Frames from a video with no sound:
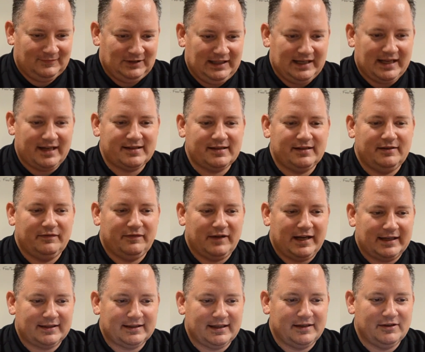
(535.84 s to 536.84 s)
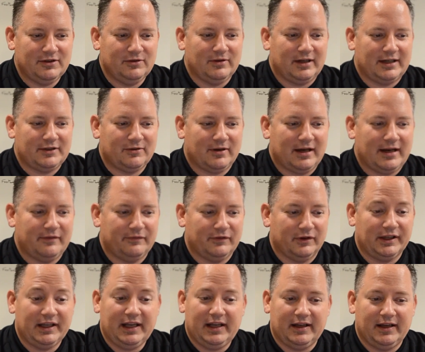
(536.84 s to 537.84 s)
Yes, in fact, I do. I try to
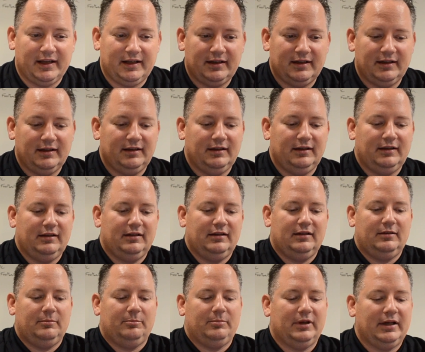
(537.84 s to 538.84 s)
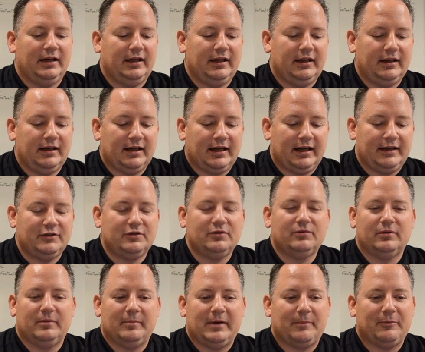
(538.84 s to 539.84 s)
forget it, but I
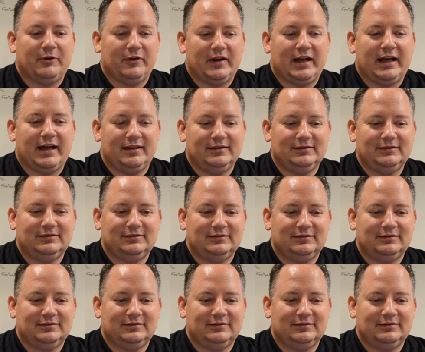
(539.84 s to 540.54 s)
do remember that.